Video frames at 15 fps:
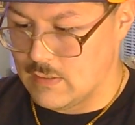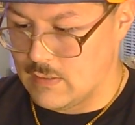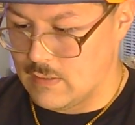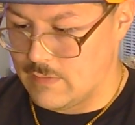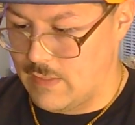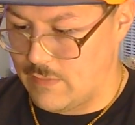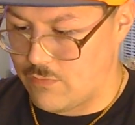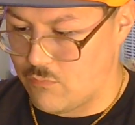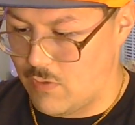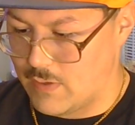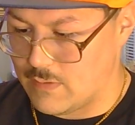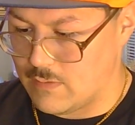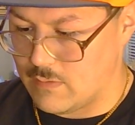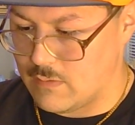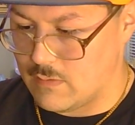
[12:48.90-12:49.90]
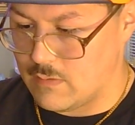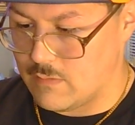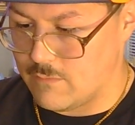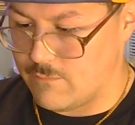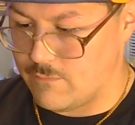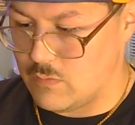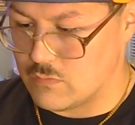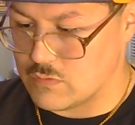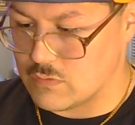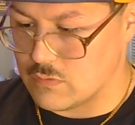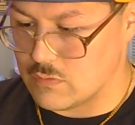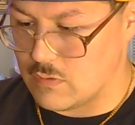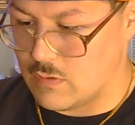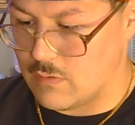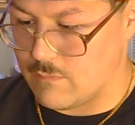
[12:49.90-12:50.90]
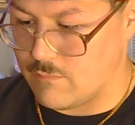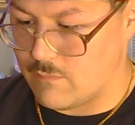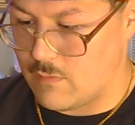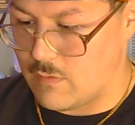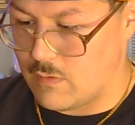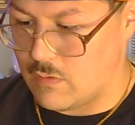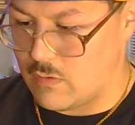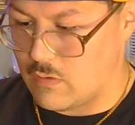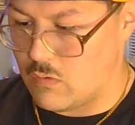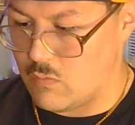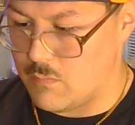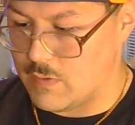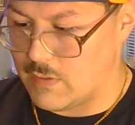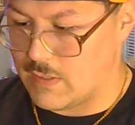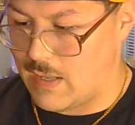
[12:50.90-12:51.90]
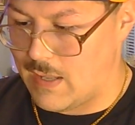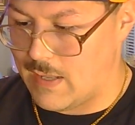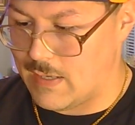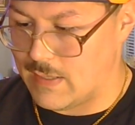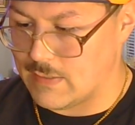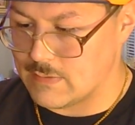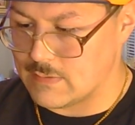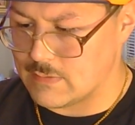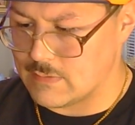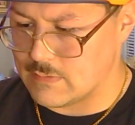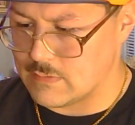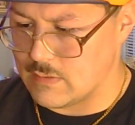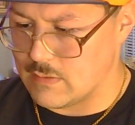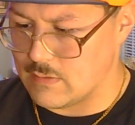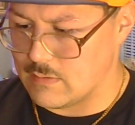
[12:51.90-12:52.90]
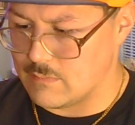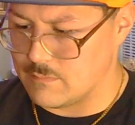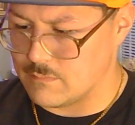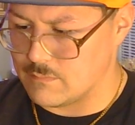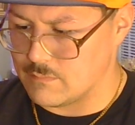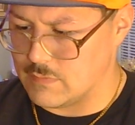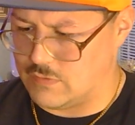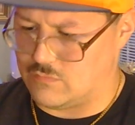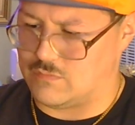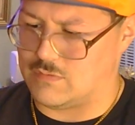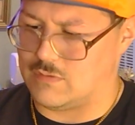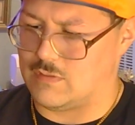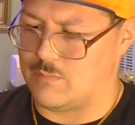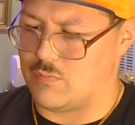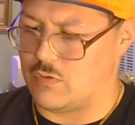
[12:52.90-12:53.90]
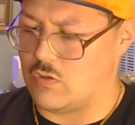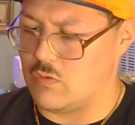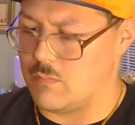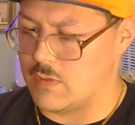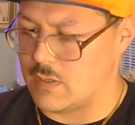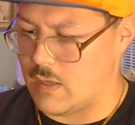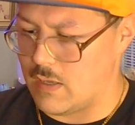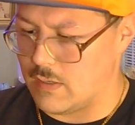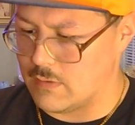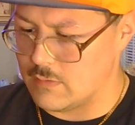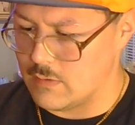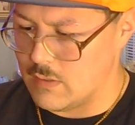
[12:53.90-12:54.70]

that threaten the future of humankind. Interestingly put, humankind.